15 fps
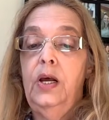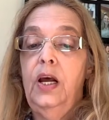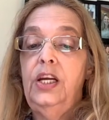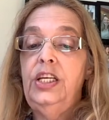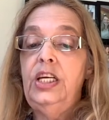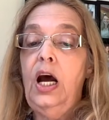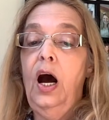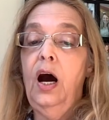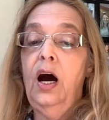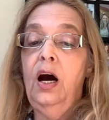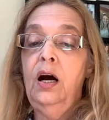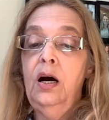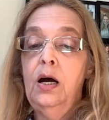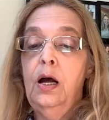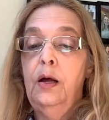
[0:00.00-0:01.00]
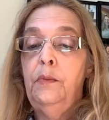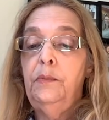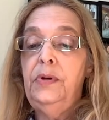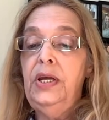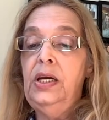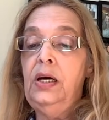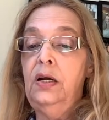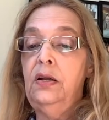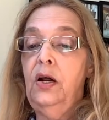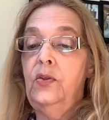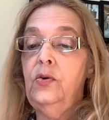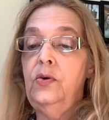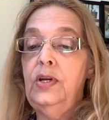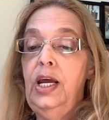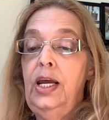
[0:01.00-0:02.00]
Yah being
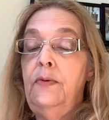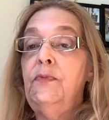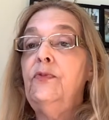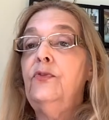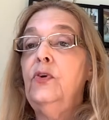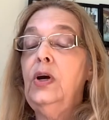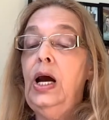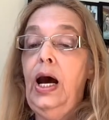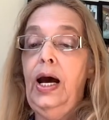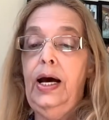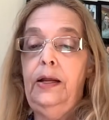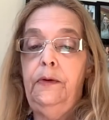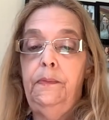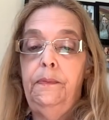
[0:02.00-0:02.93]
another name for God.